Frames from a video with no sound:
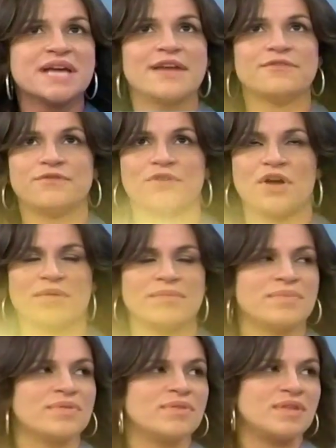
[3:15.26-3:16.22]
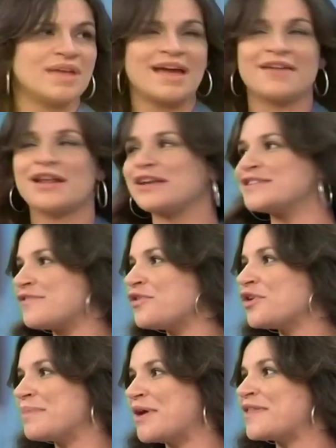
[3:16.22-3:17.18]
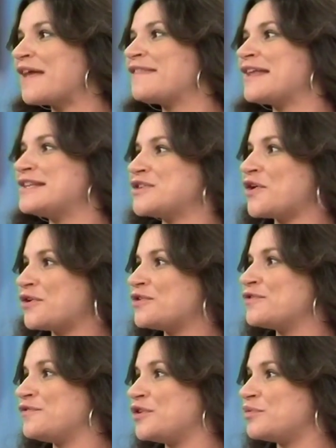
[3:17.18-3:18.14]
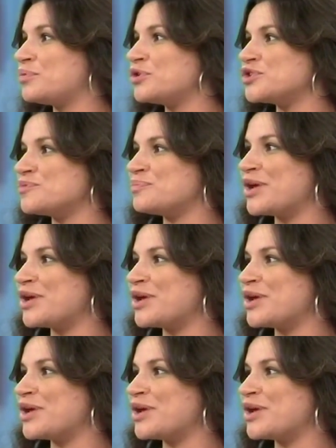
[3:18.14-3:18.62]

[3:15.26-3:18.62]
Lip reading: aside from, because I've heard about that it's harder to feel push,